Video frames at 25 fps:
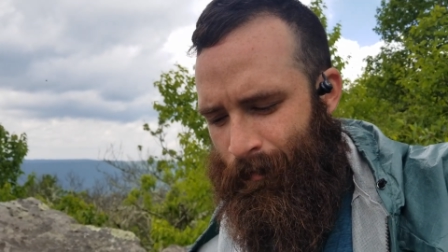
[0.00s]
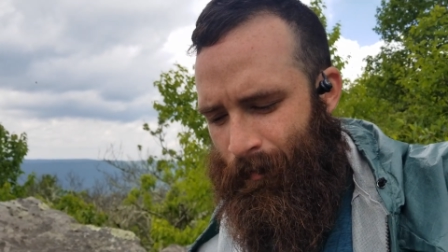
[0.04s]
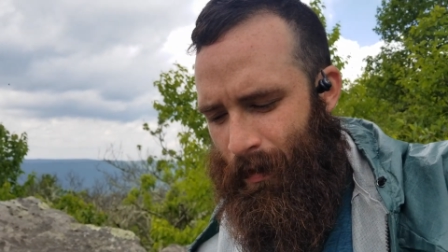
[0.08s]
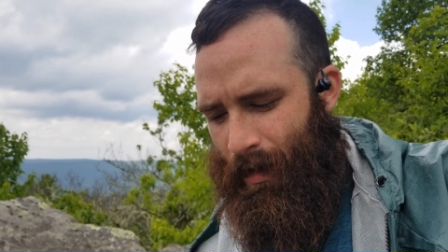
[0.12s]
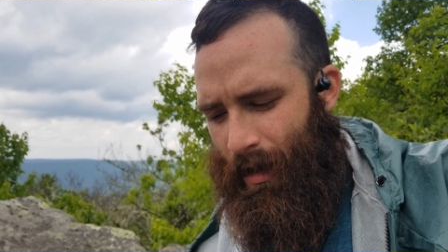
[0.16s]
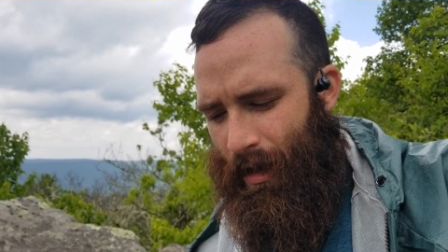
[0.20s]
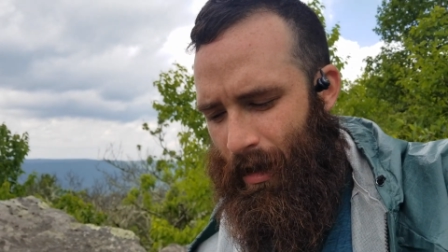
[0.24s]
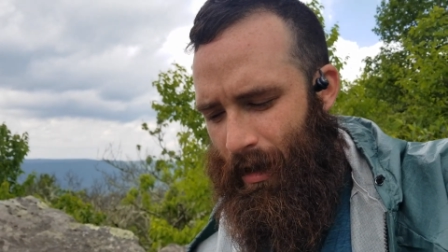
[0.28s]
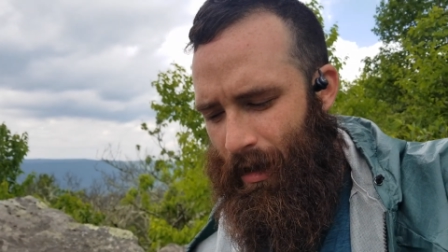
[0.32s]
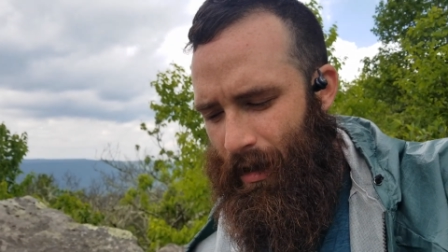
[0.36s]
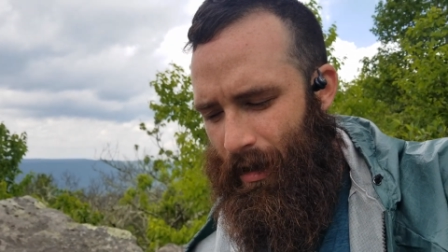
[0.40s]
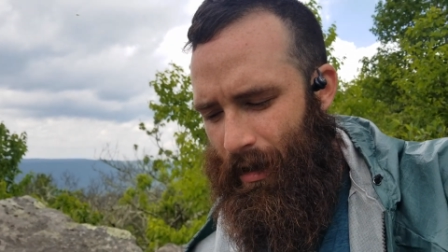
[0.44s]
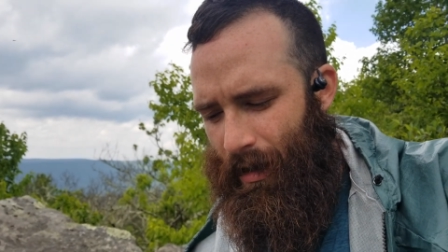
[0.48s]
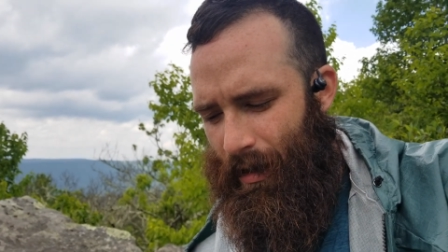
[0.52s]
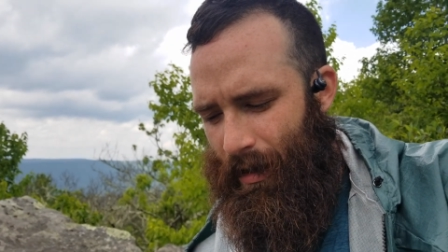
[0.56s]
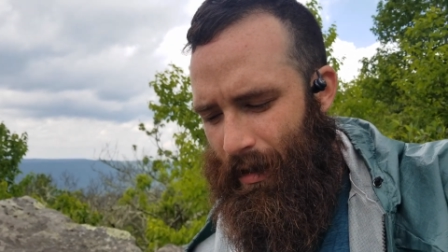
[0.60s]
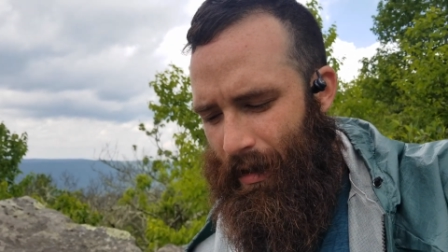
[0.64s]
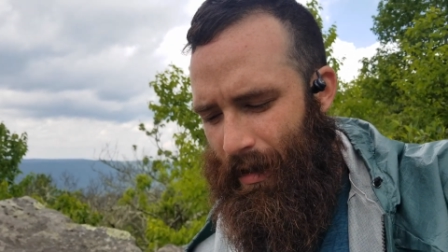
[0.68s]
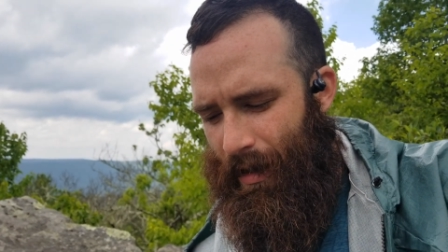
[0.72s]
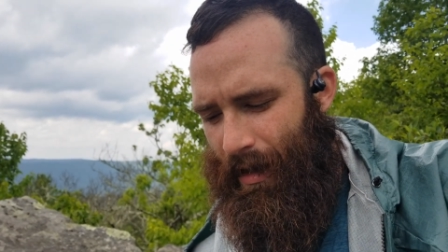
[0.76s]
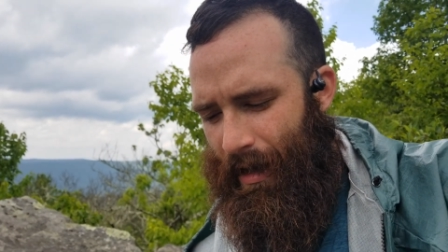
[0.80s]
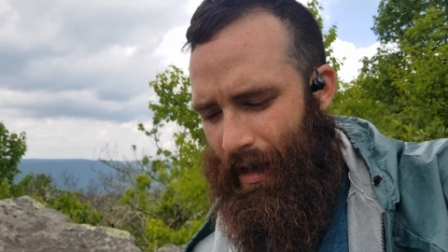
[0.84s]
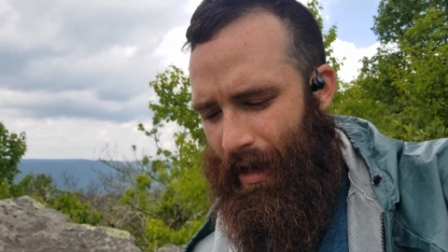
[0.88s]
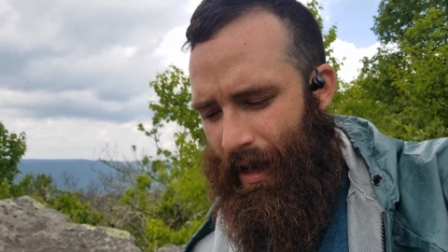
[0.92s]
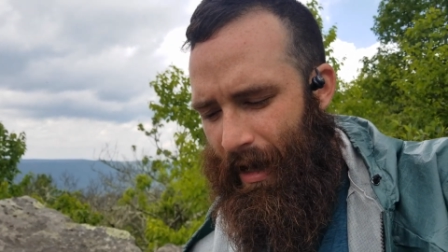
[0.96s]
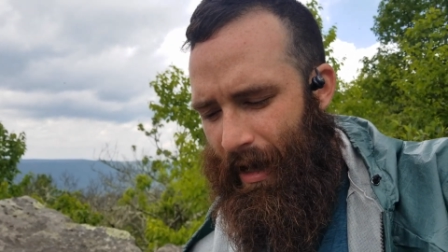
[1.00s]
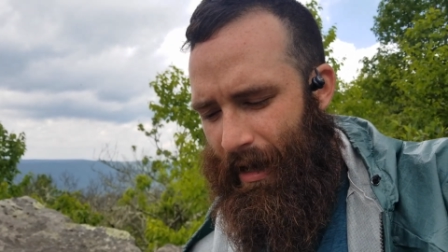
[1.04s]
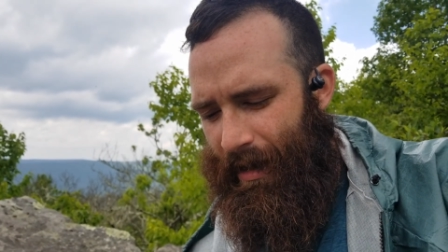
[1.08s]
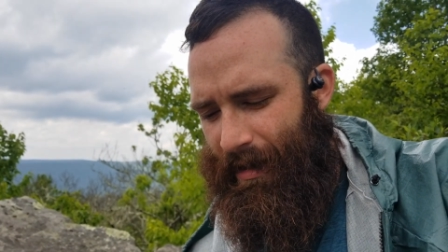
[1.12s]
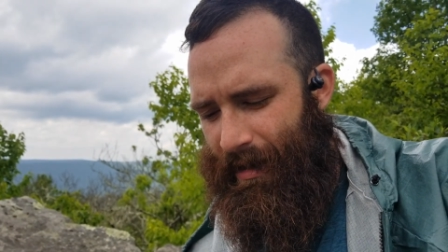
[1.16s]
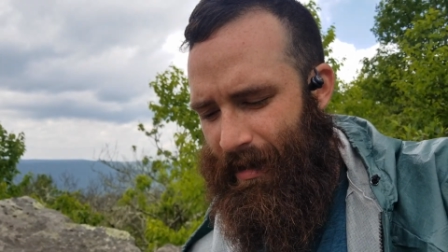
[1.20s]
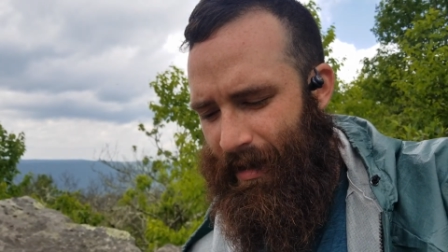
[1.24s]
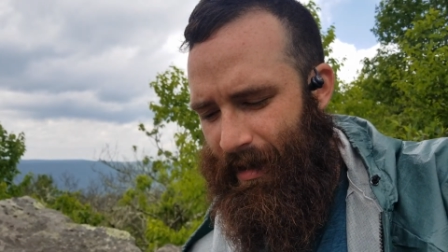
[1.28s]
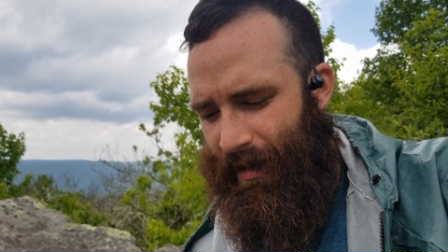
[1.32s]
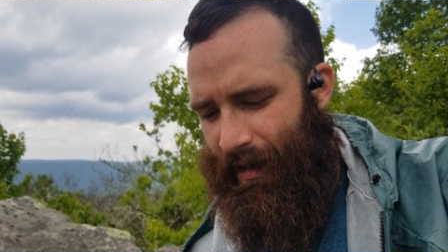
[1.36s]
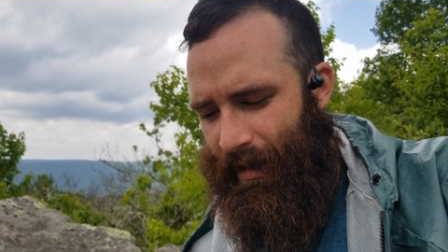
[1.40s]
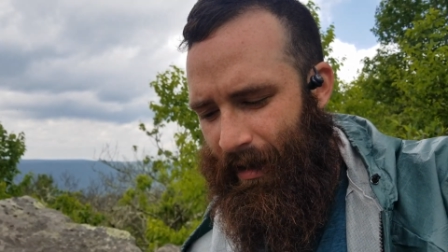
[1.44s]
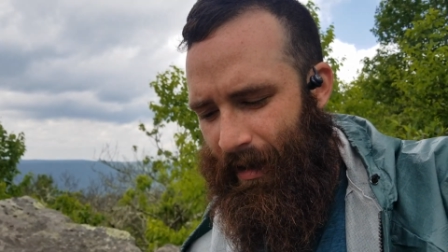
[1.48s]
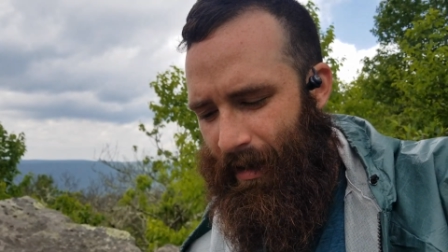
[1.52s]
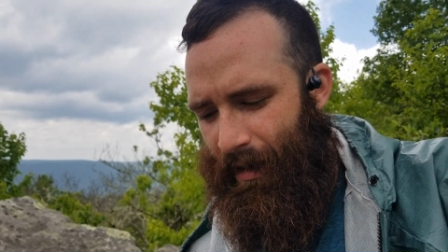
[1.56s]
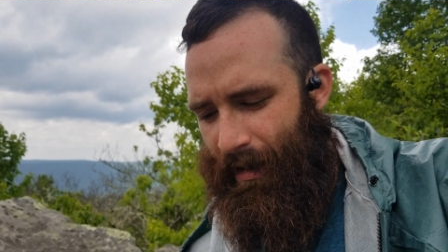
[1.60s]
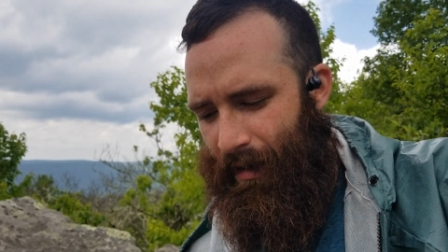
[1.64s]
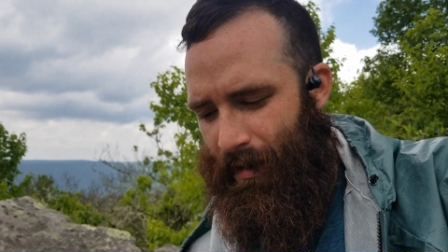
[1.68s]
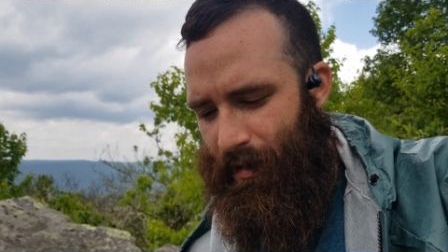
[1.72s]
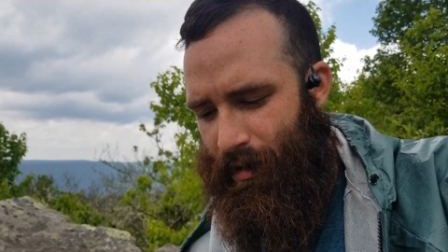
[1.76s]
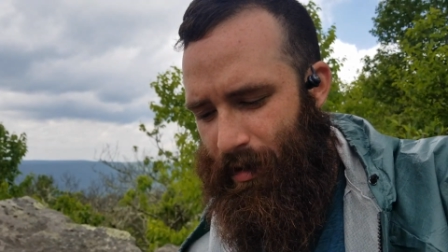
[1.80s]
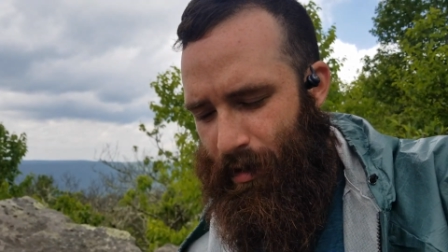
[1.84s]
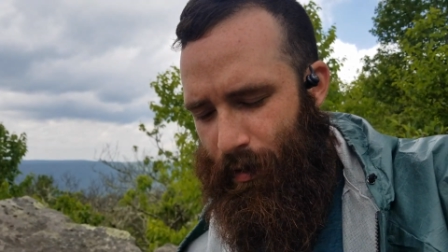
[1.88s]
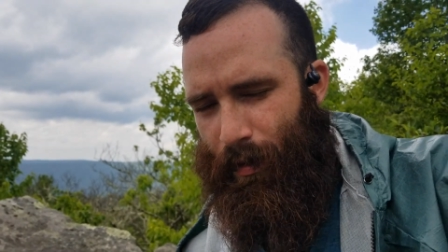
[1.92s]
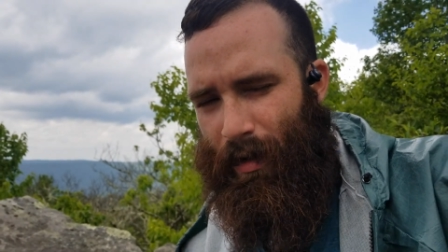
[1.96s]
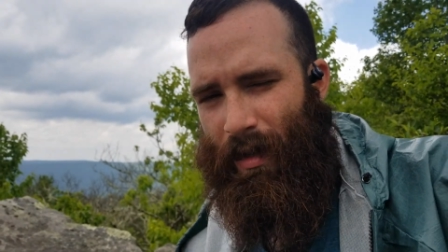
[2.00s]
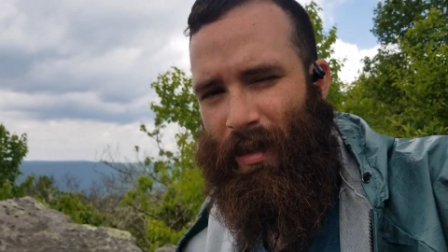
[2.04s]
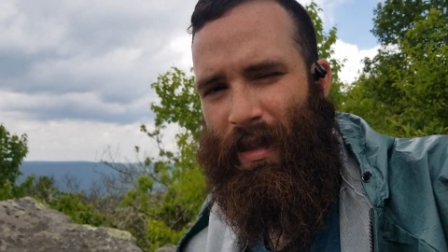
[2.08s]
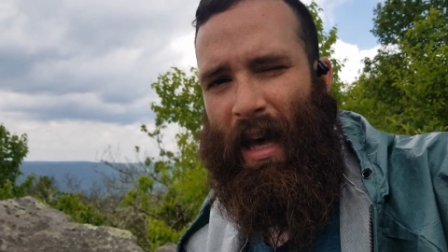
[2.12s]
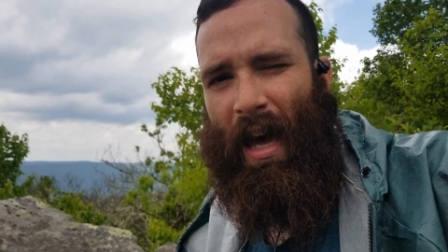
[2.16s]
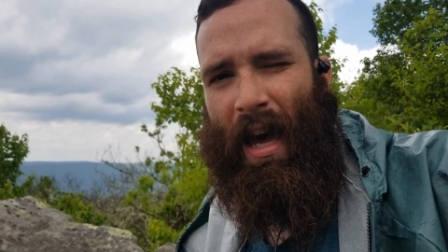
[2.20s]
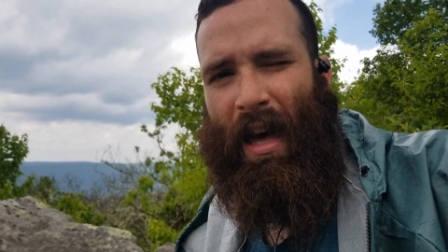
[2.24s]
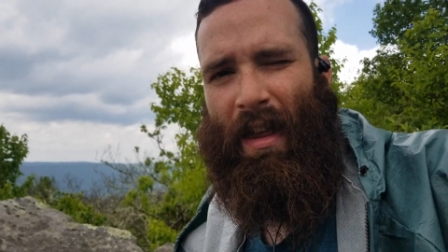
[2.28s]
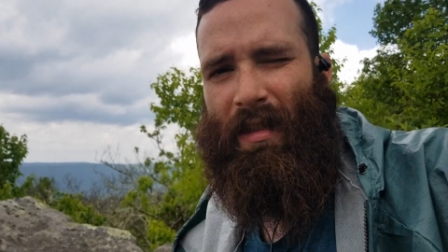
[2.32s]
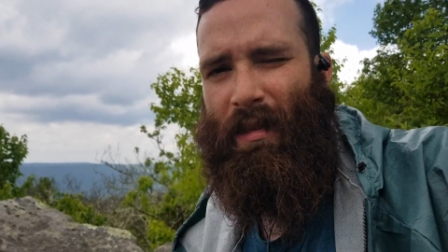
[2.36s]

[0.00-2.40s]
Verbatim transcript: uh, and I think doing that